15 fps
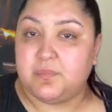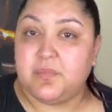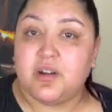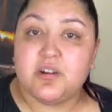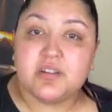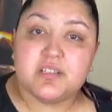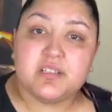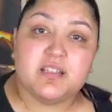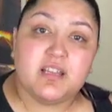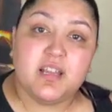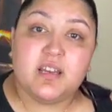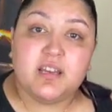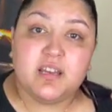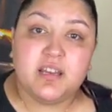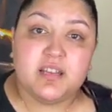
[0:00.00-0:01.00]
but our
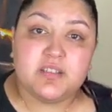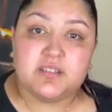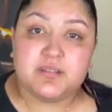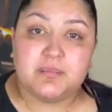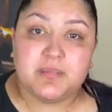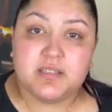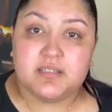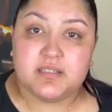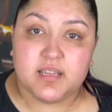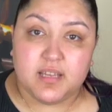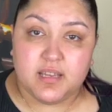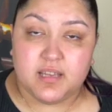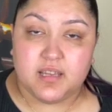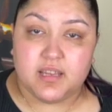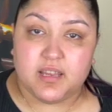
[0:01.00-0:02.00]
skin needs to be
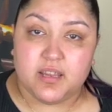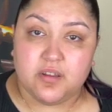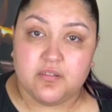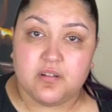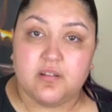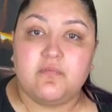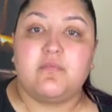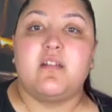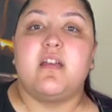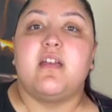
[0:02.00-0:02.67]
taken care of